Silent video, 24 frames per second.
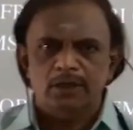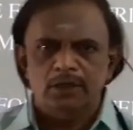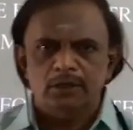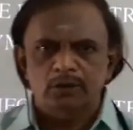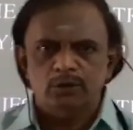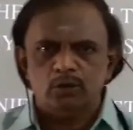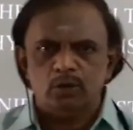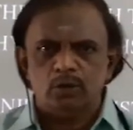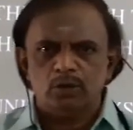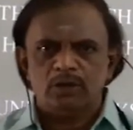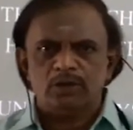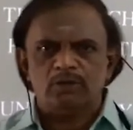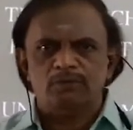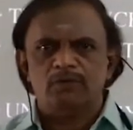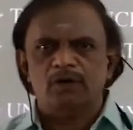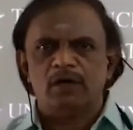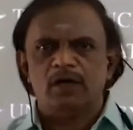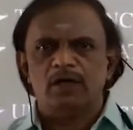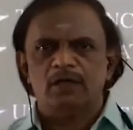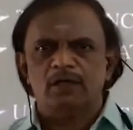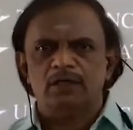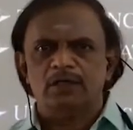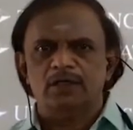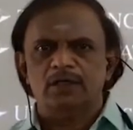Joan of
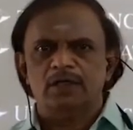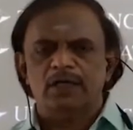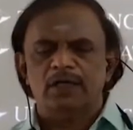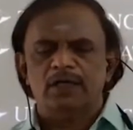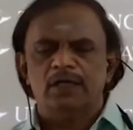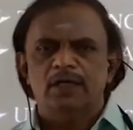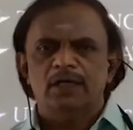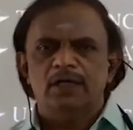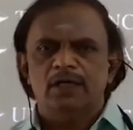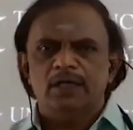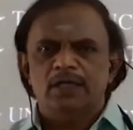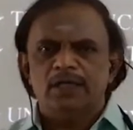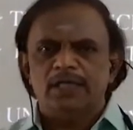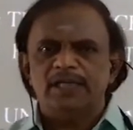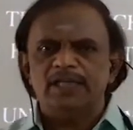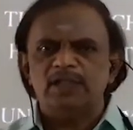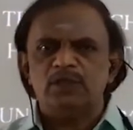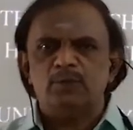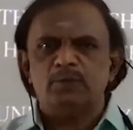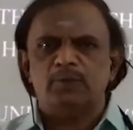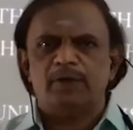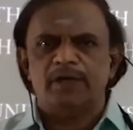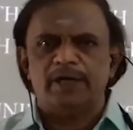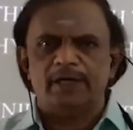Arc
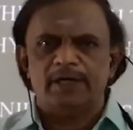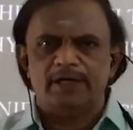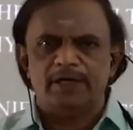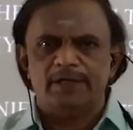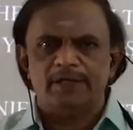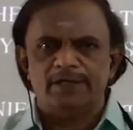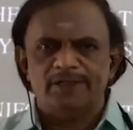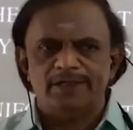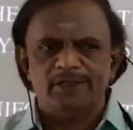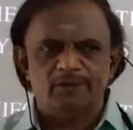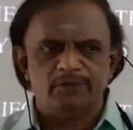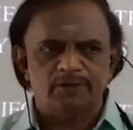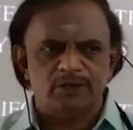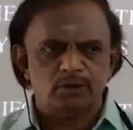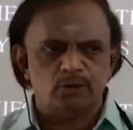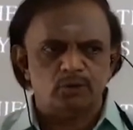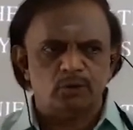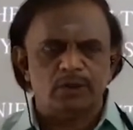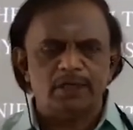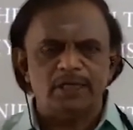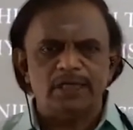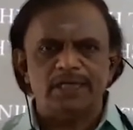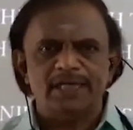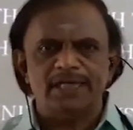inspired, she was
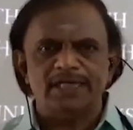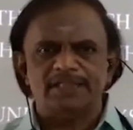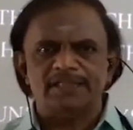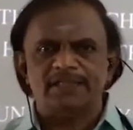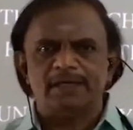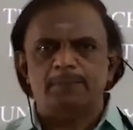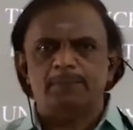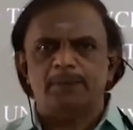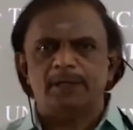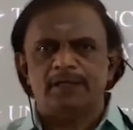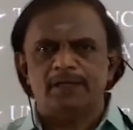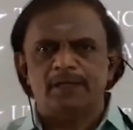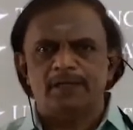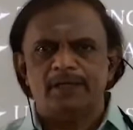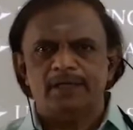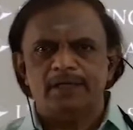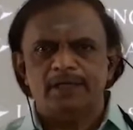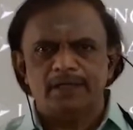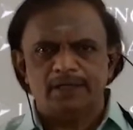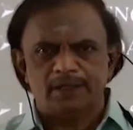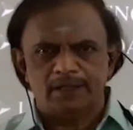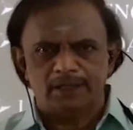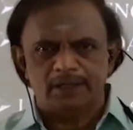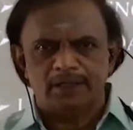only a shepherd
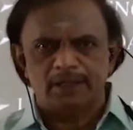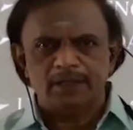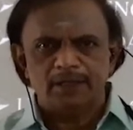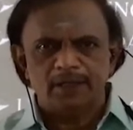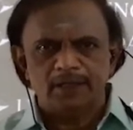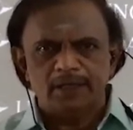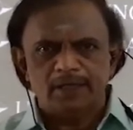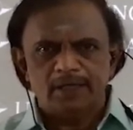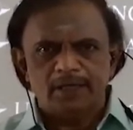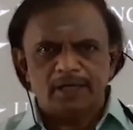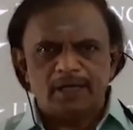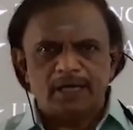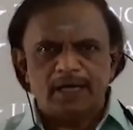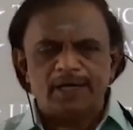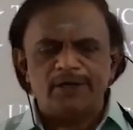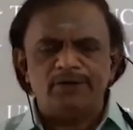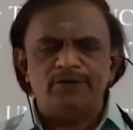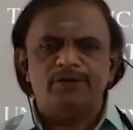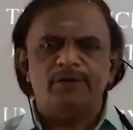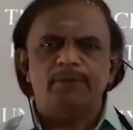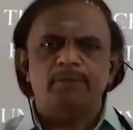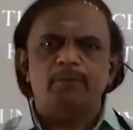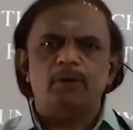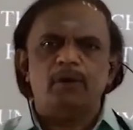girl, and
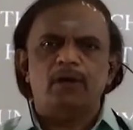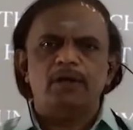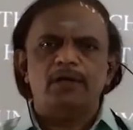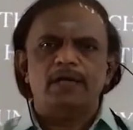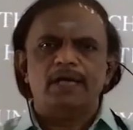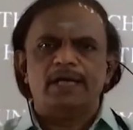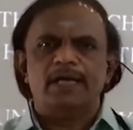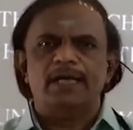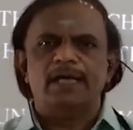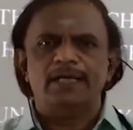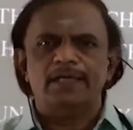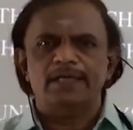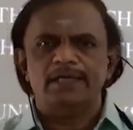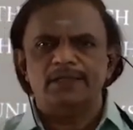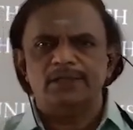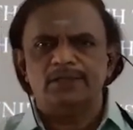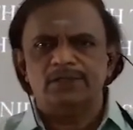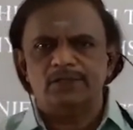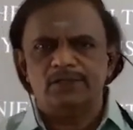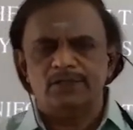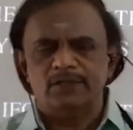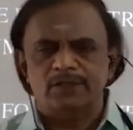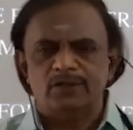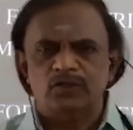she brought the
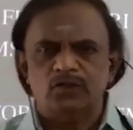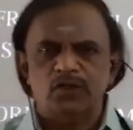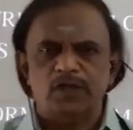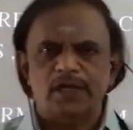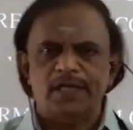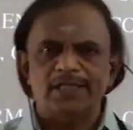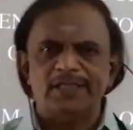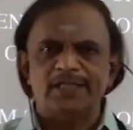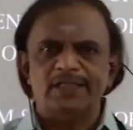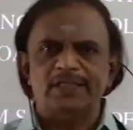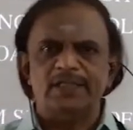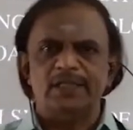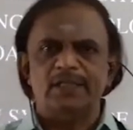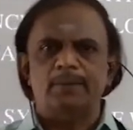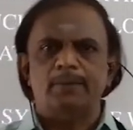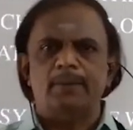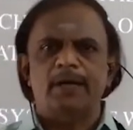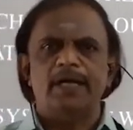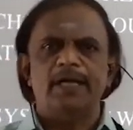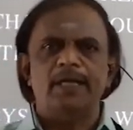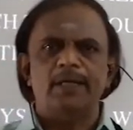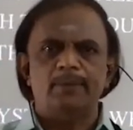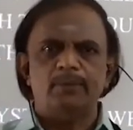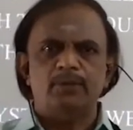greatest changes in the
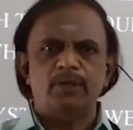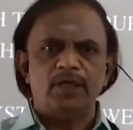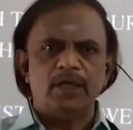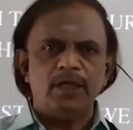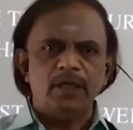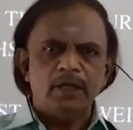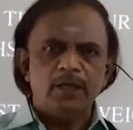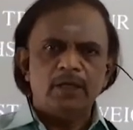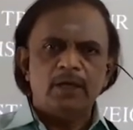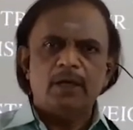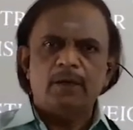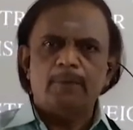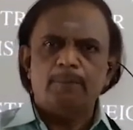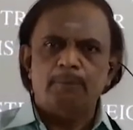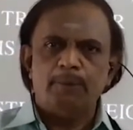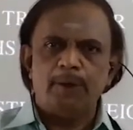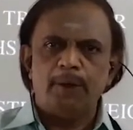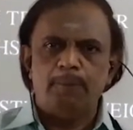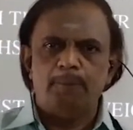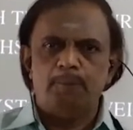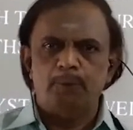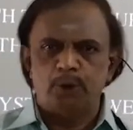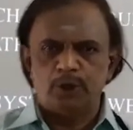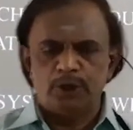mind of the
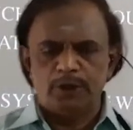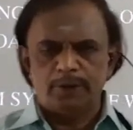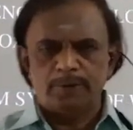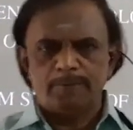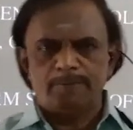people.